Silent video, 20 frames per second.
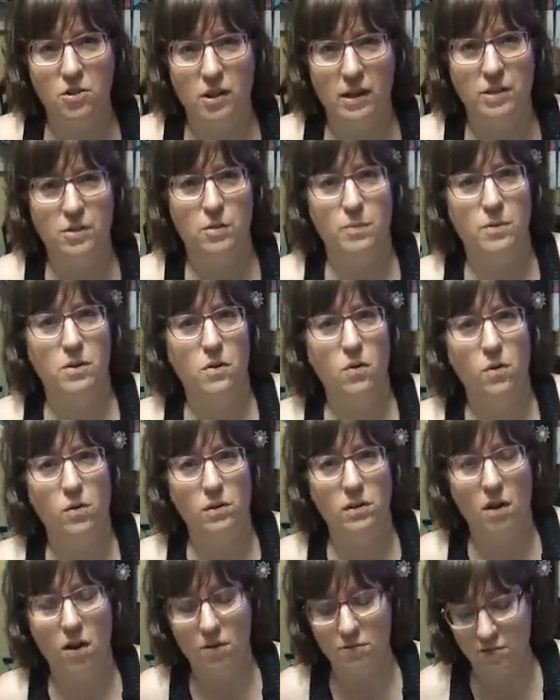so I'm gonna hold
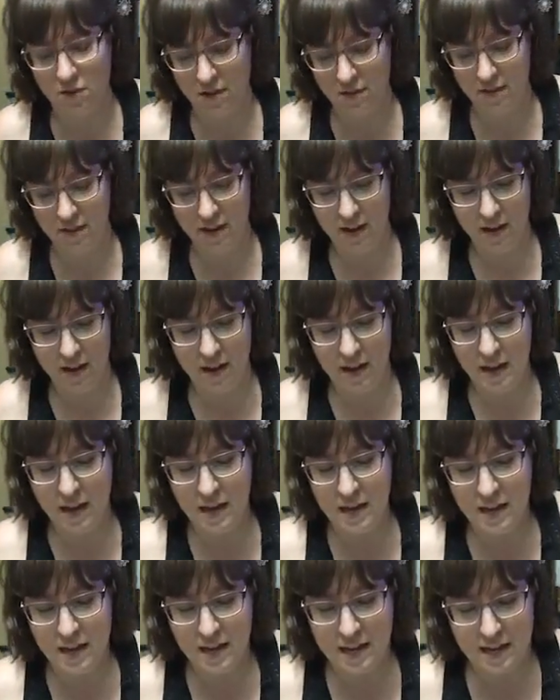off on that.
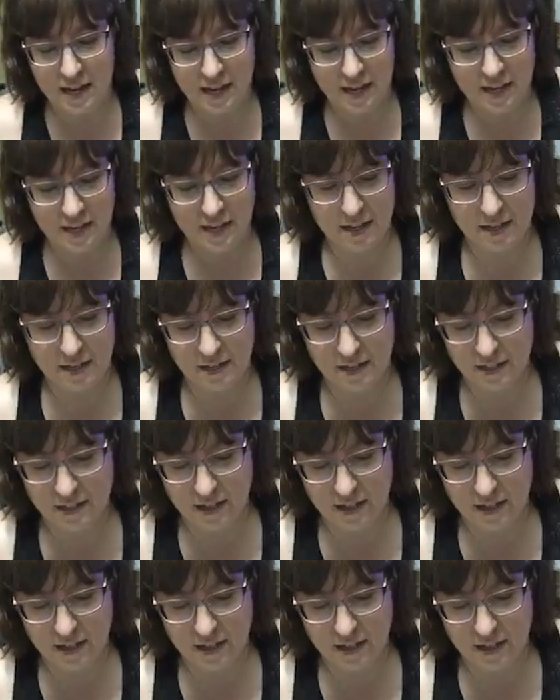And